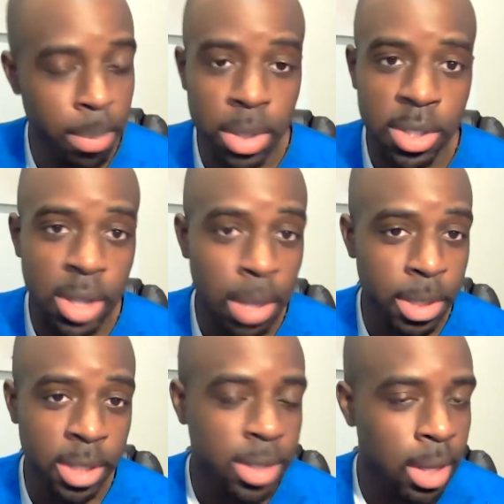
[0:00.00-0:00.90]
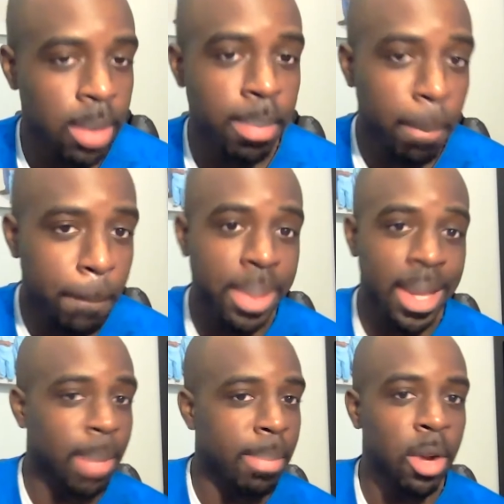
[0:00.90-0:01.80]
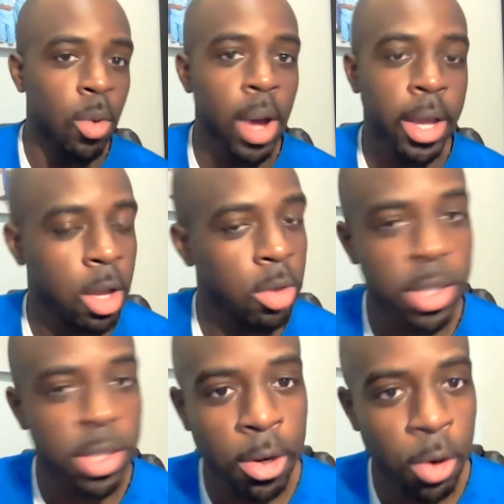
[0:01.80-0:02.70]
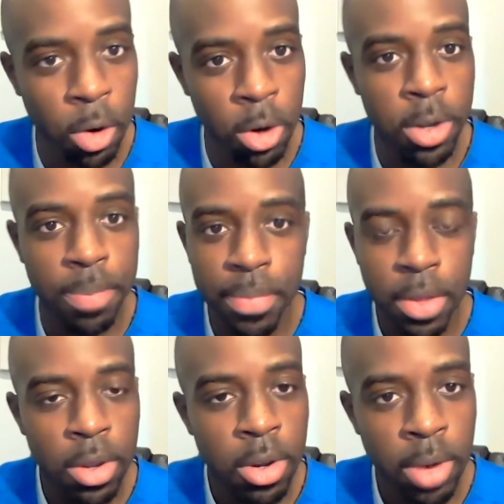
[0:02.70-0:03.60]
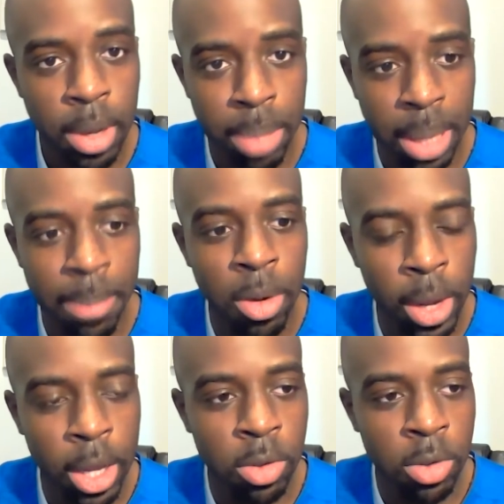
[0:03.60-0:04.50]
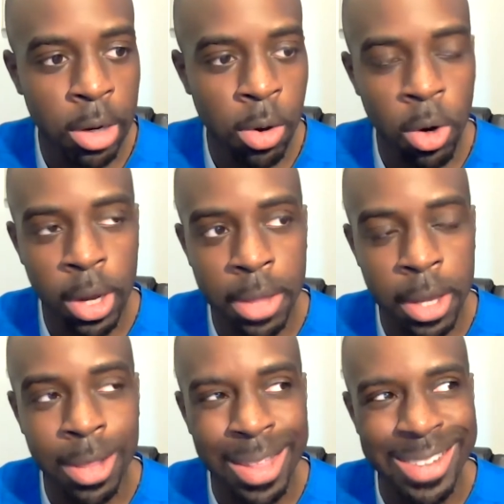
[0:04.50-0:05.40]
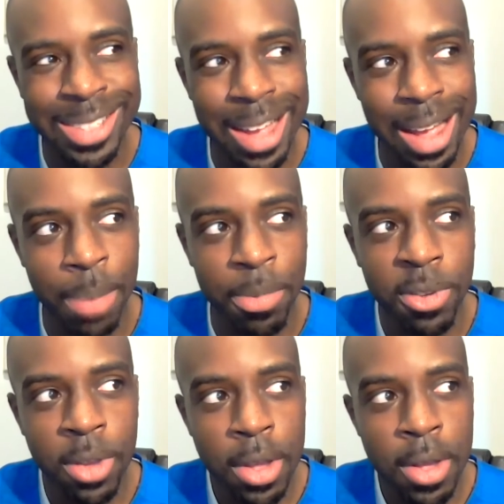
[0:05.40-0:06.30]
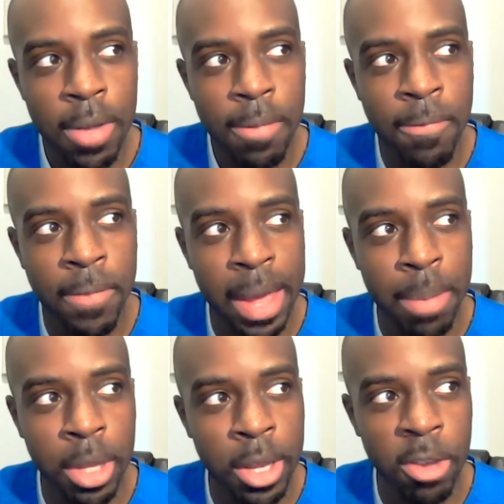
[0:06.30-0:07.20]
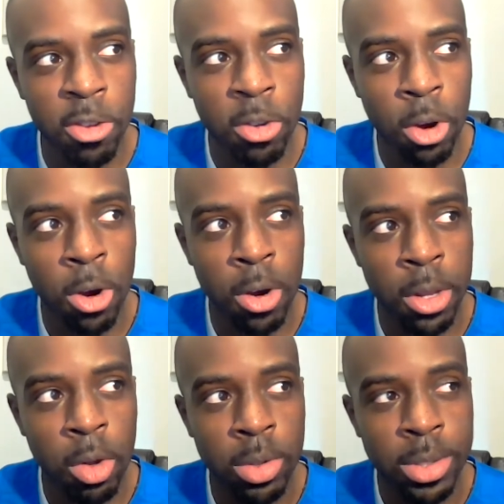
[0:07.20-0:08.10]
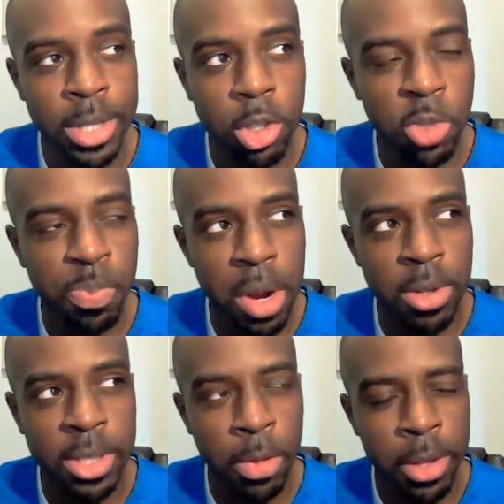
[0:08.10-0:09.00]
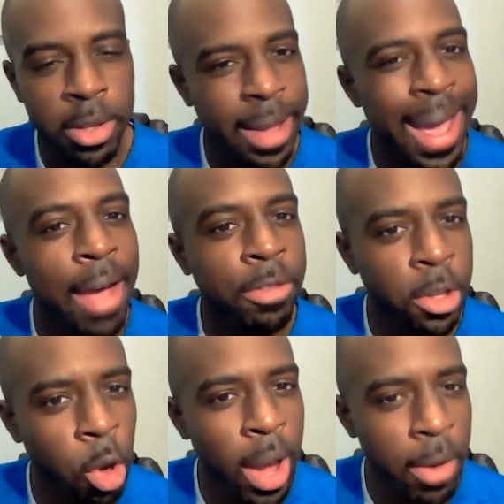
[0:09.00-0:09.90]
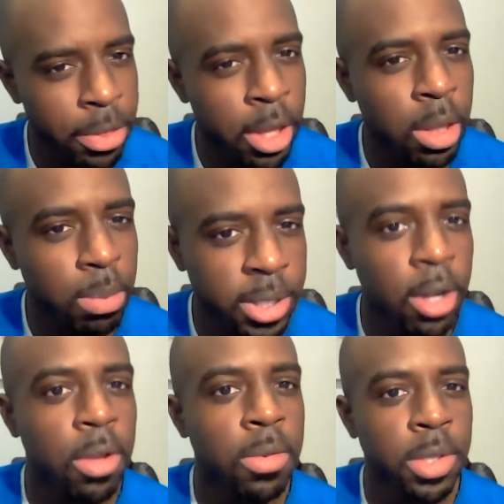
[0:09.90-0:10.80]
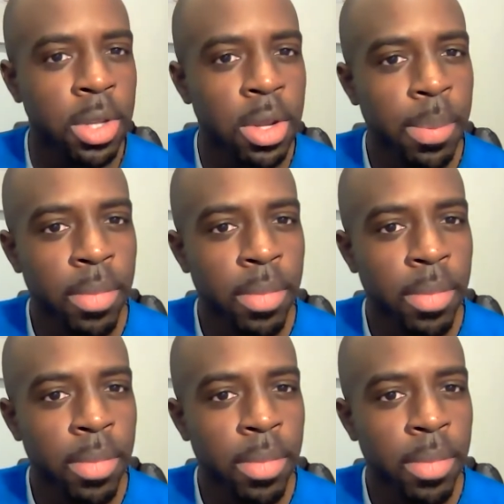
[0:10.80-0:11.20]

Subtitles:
I'm going to say blackmenandwhitecoats.org, right? Blackmenandwhitecoats.org. I think a lot of times families or, teachers, parents, they'll think that they have to know everything themselves.